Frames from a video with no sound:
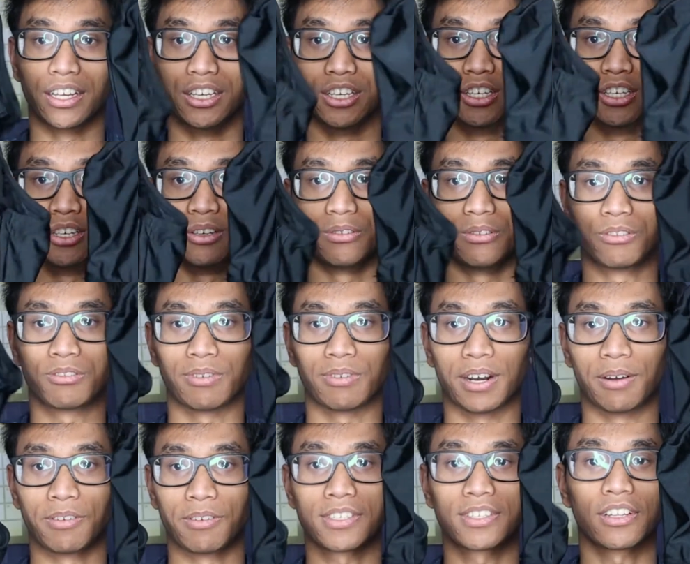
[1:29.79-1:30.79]
used when I
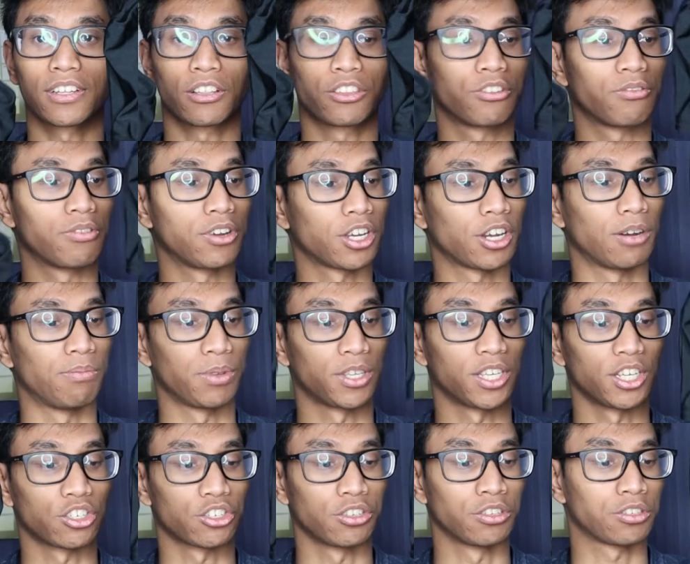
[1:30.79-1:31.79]
was still doing
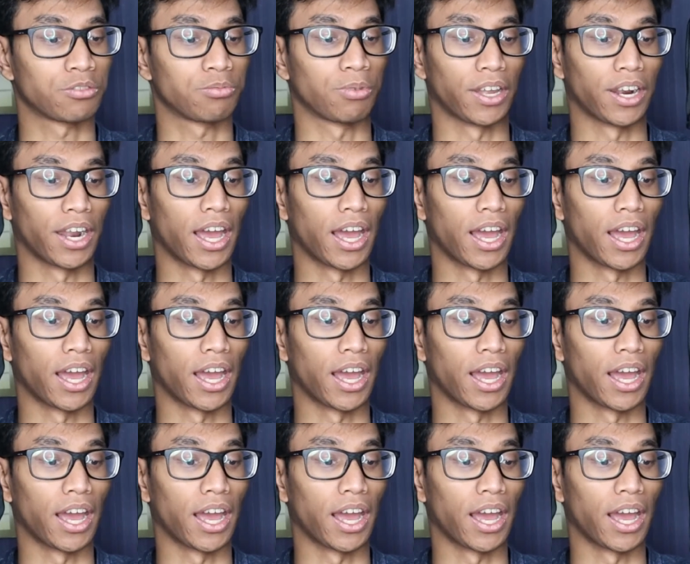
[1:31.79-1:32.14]
competitions when